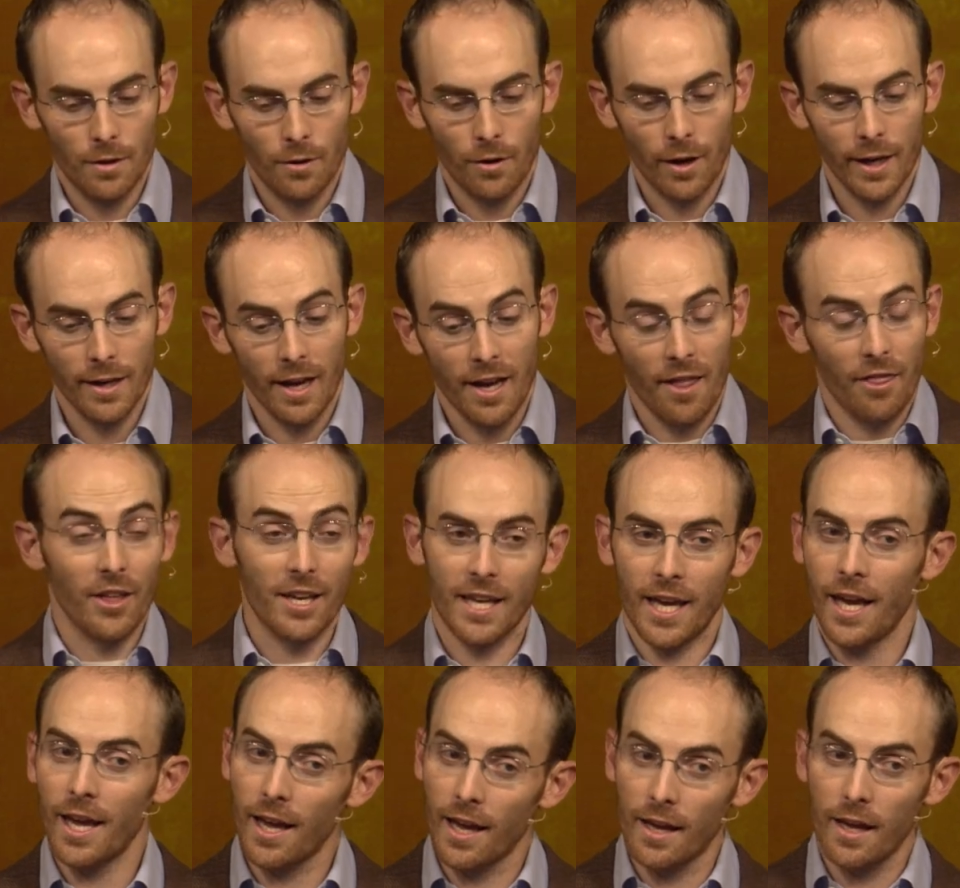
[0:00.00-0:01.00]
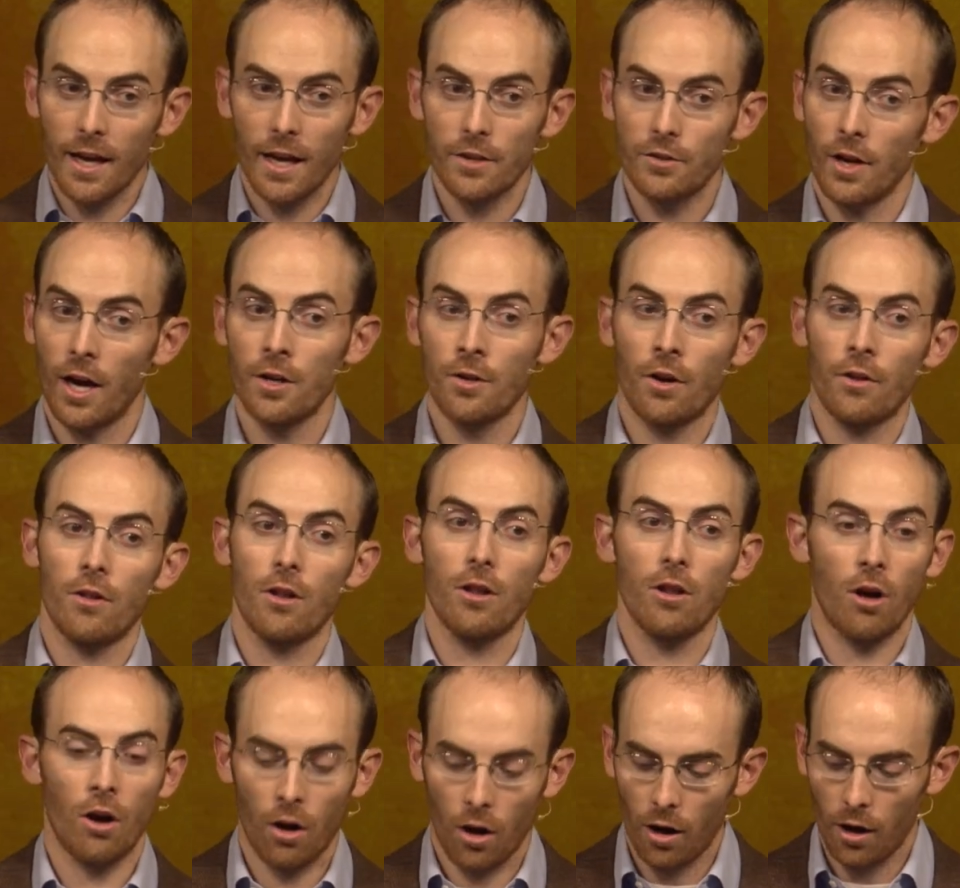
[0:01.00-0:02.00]
Right? The king is under the
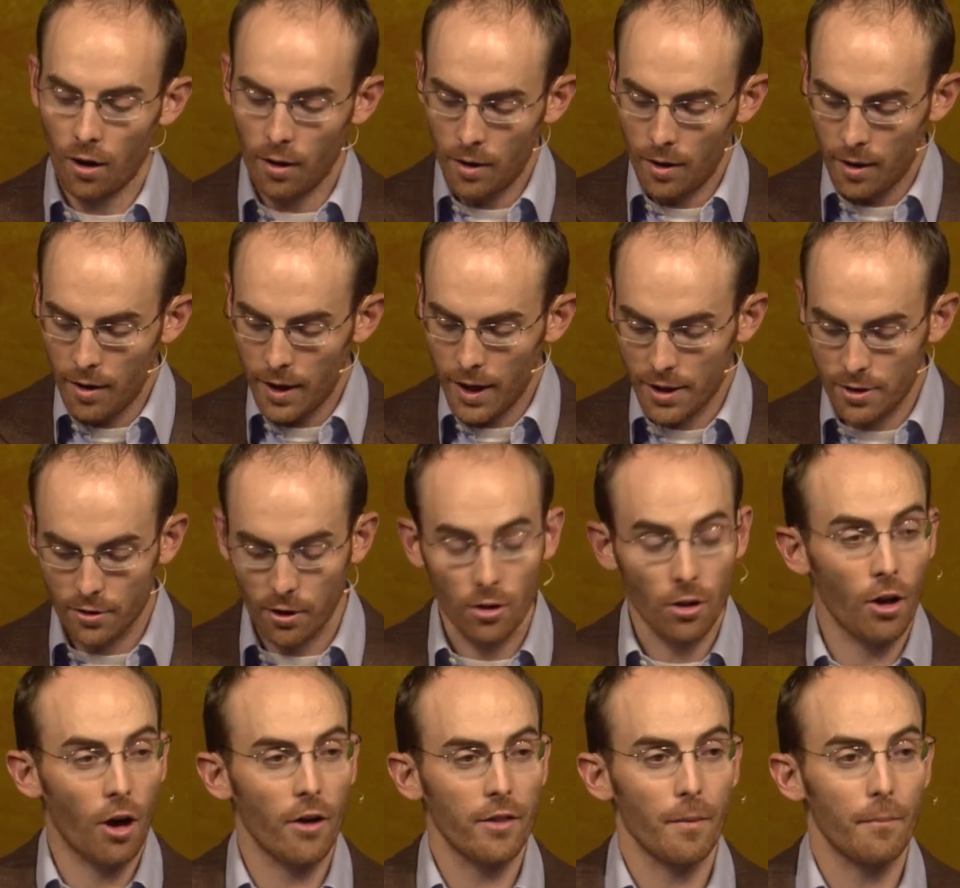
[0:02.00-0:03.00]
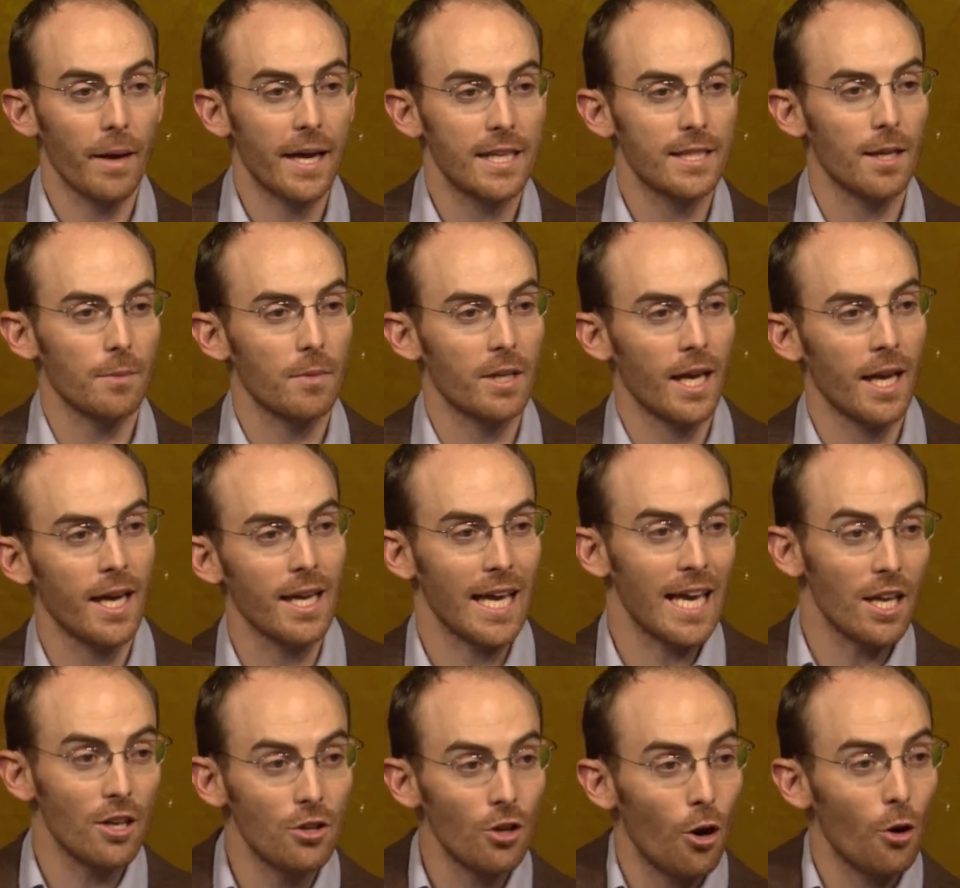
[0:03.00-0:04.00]
law. It's the law that makes him king.
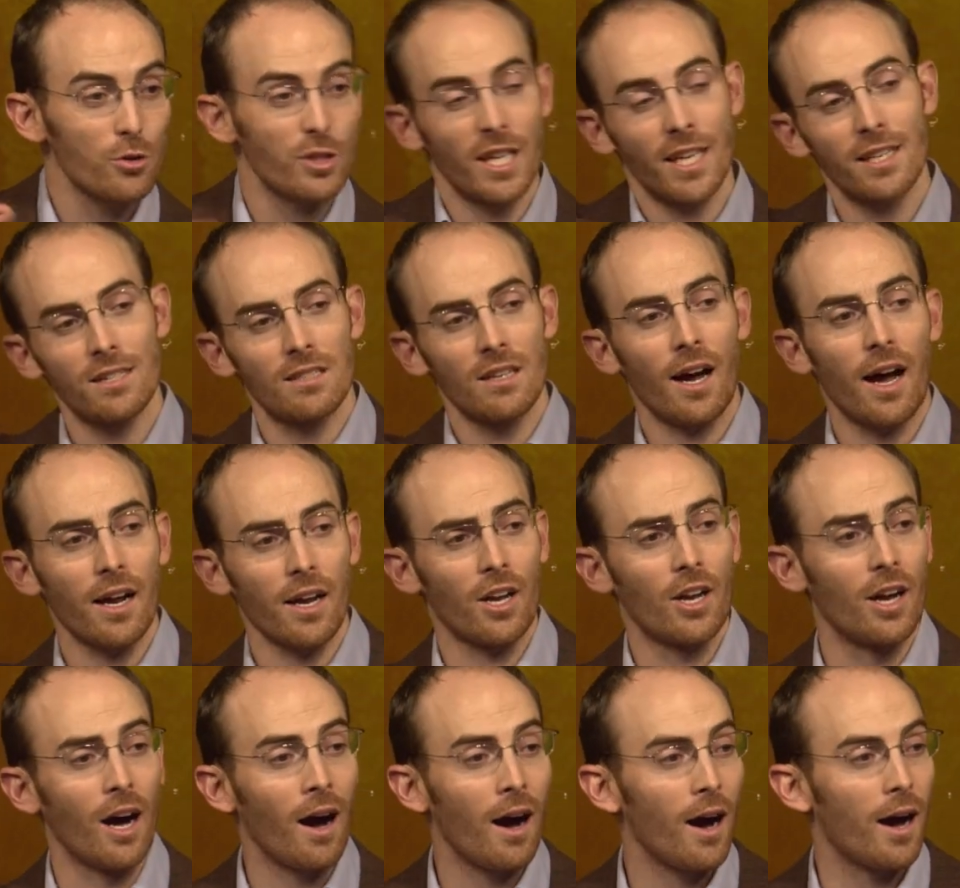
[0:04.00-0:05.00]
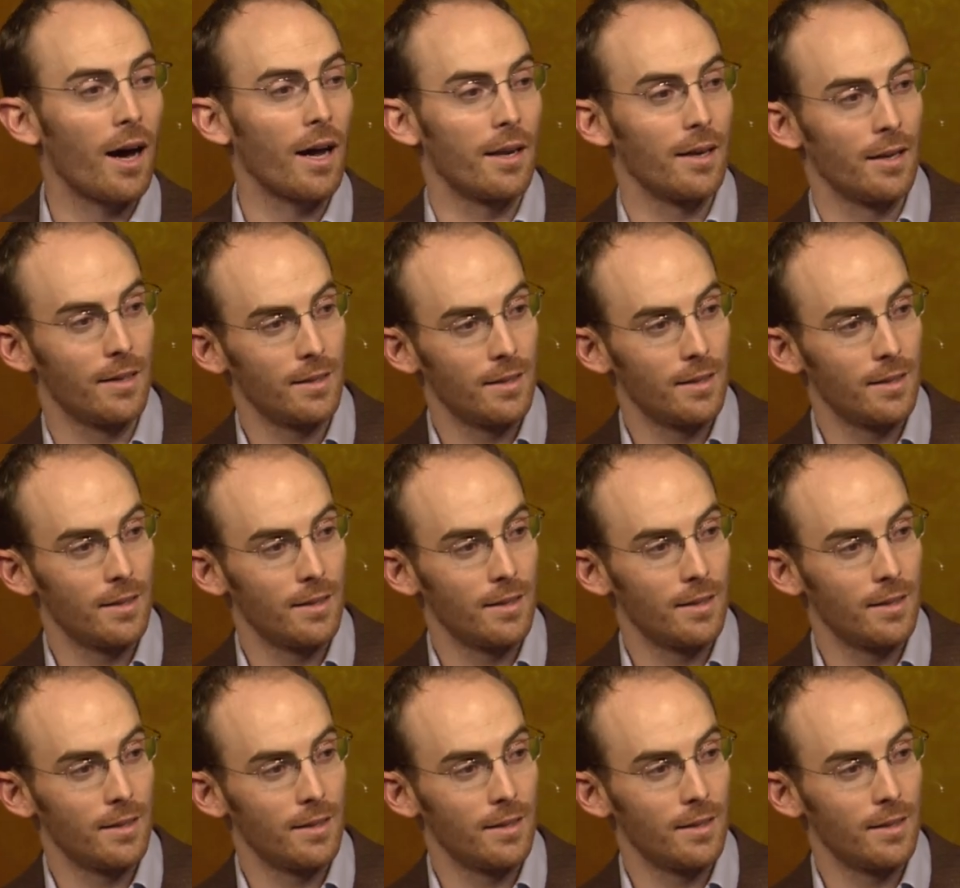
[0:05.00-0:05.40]
He knows he's not God.